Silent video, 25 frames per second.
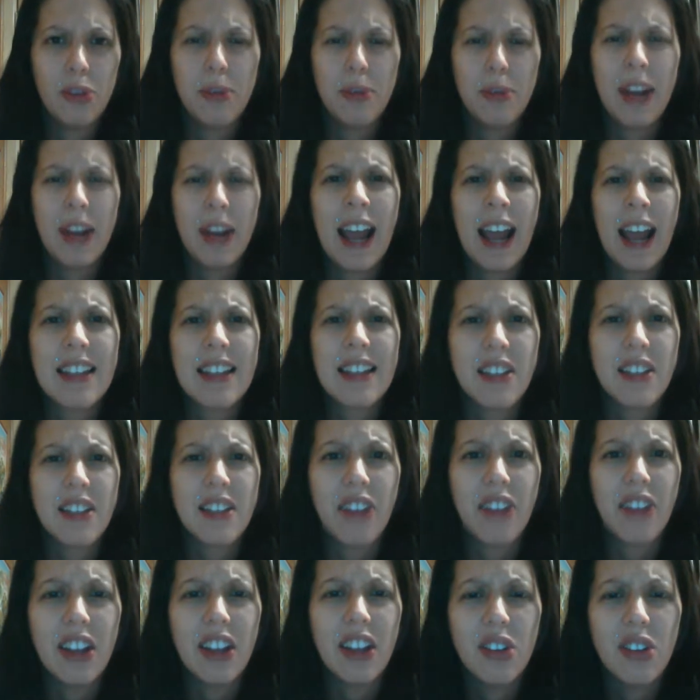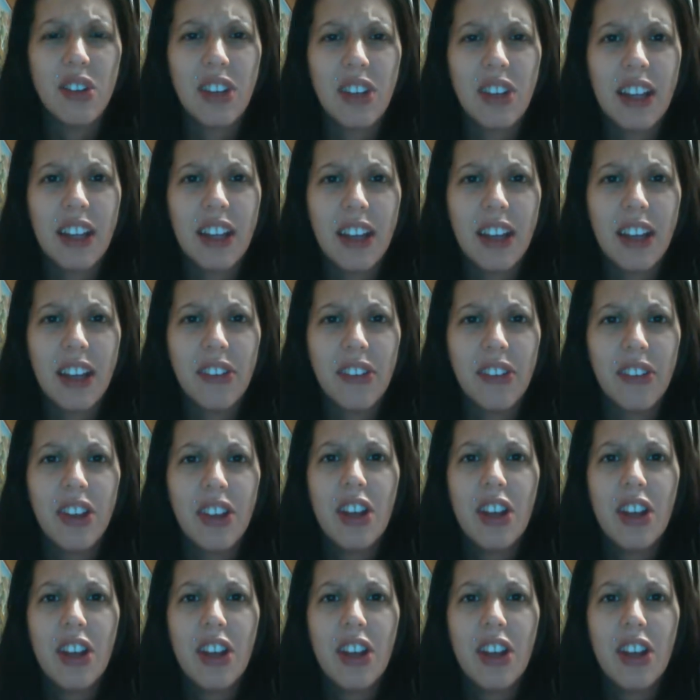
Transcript: when I ask if I could do something else.